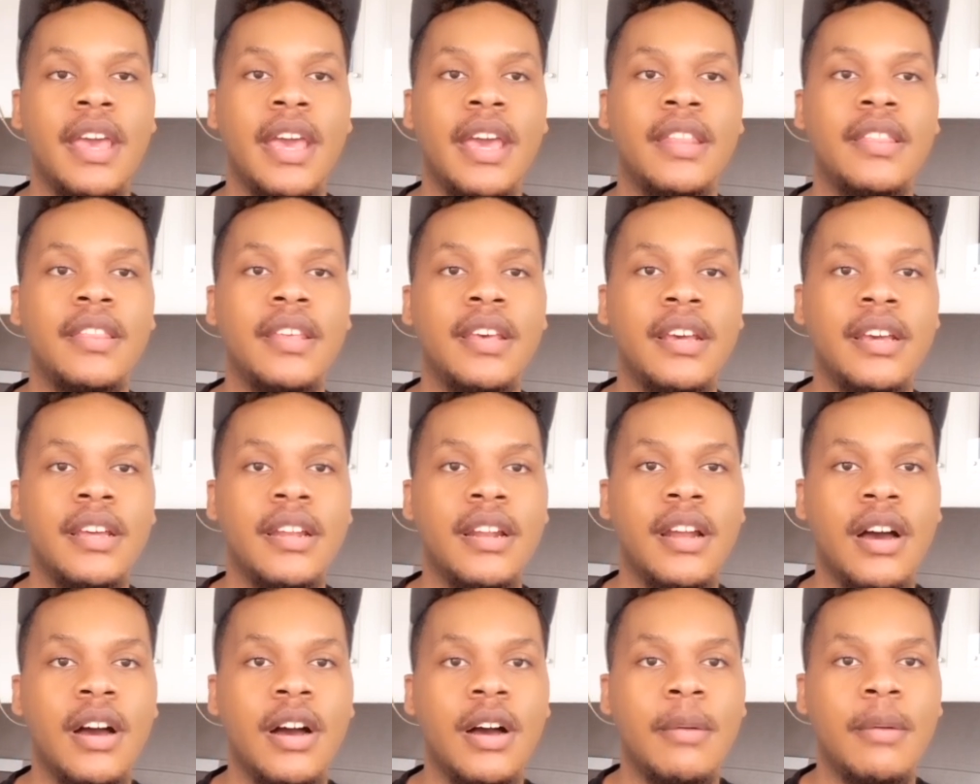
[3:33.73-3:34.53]
And
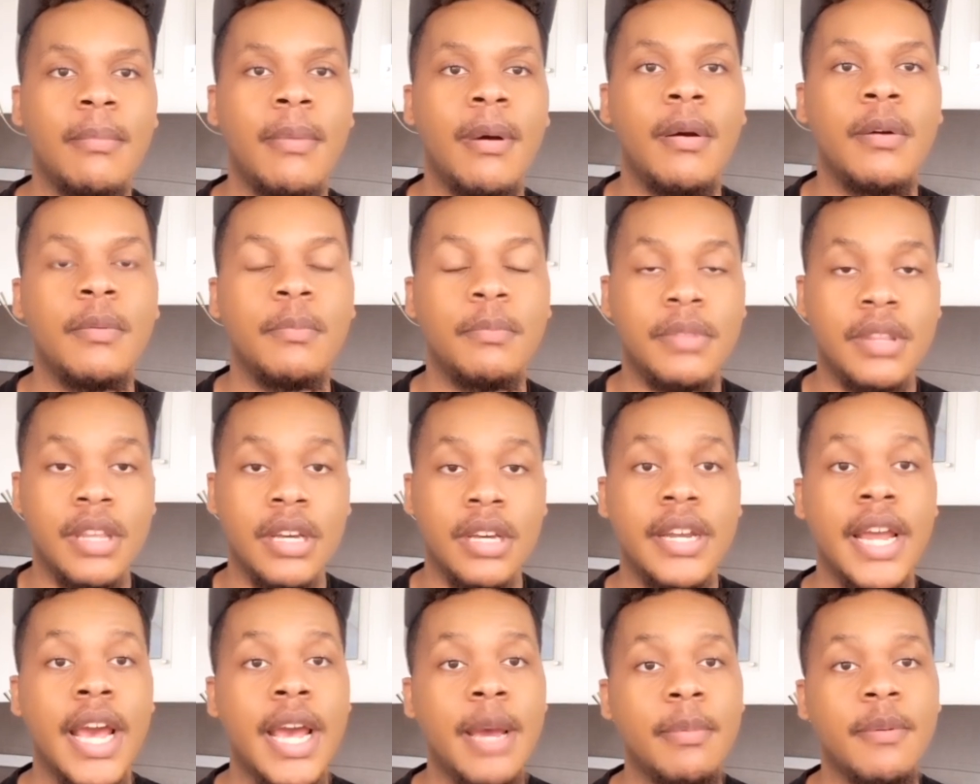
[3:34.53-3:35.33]
then um,
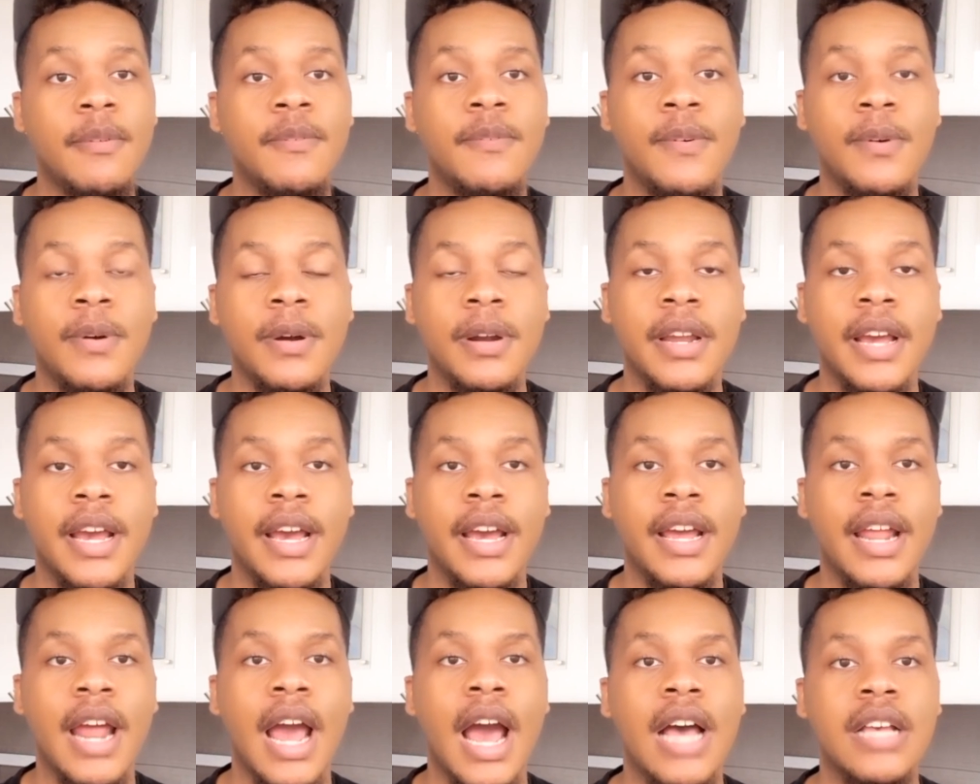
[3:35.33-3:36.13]
the day before
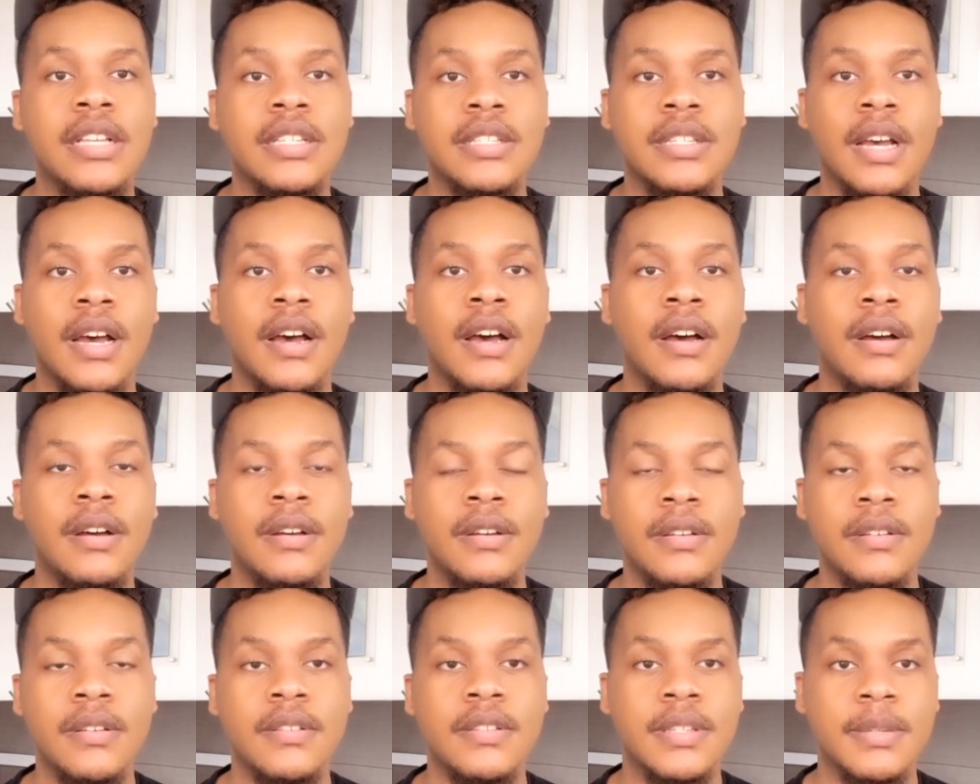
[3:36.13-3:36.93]
that, I
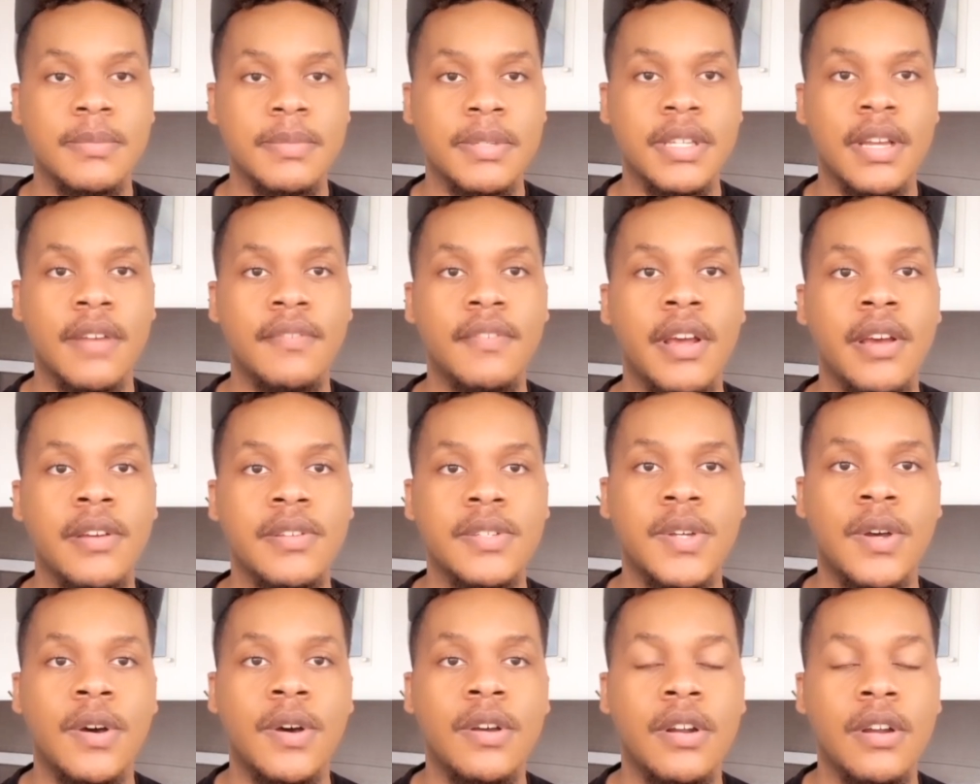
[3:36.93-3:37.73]
saw some stuff that
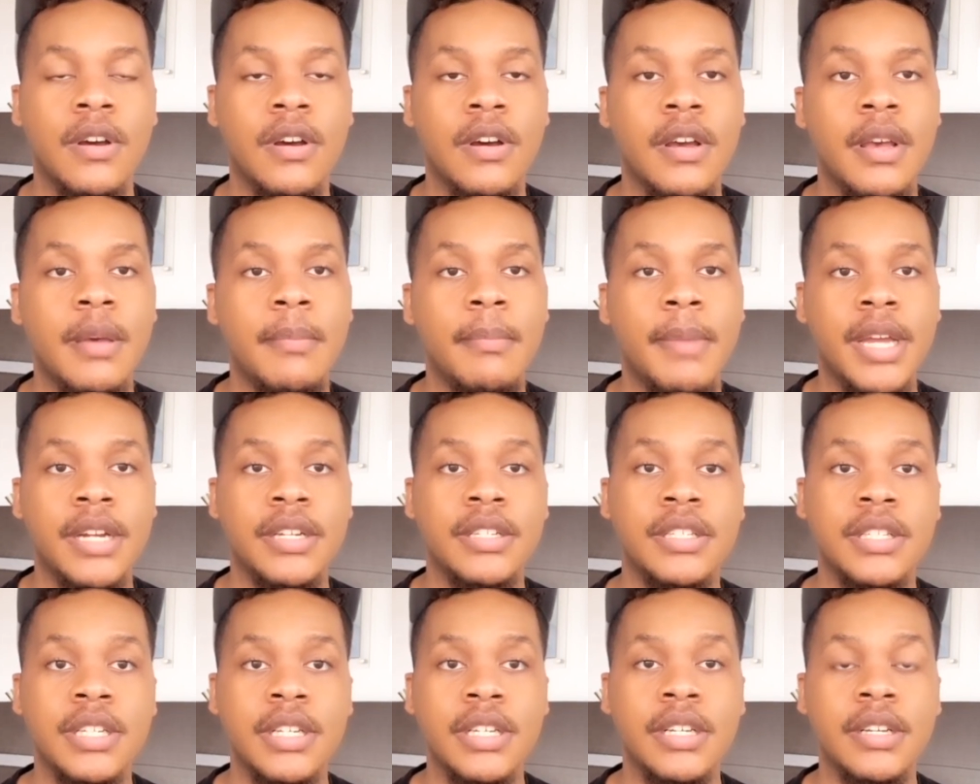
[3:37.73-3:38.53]
was going on in
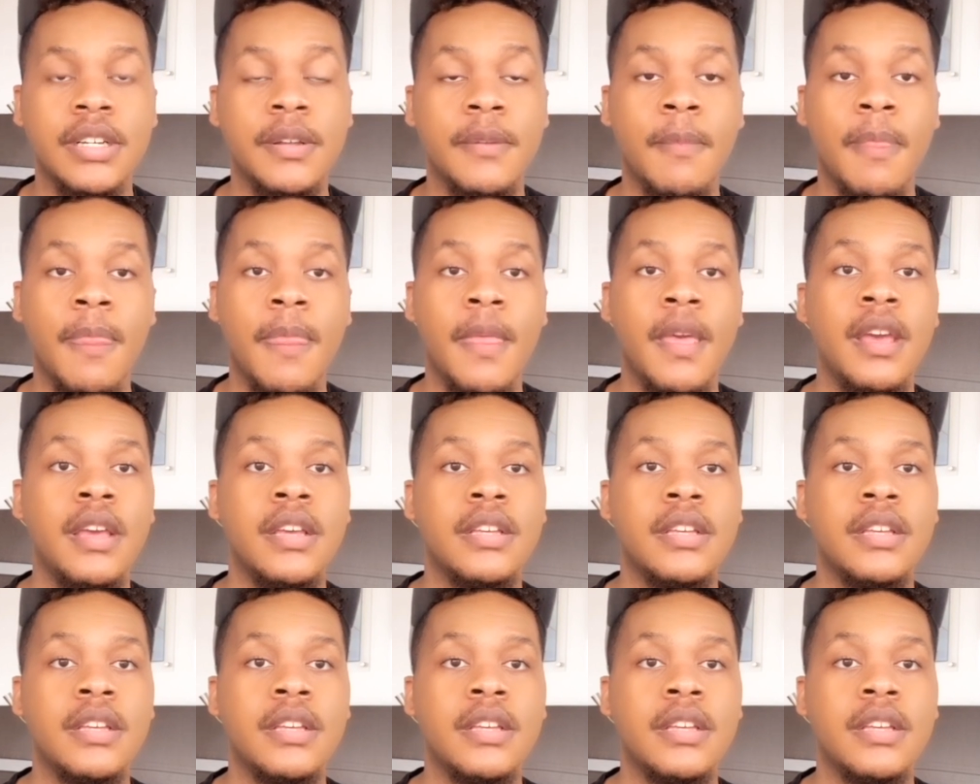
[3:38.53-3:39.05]
Medellin.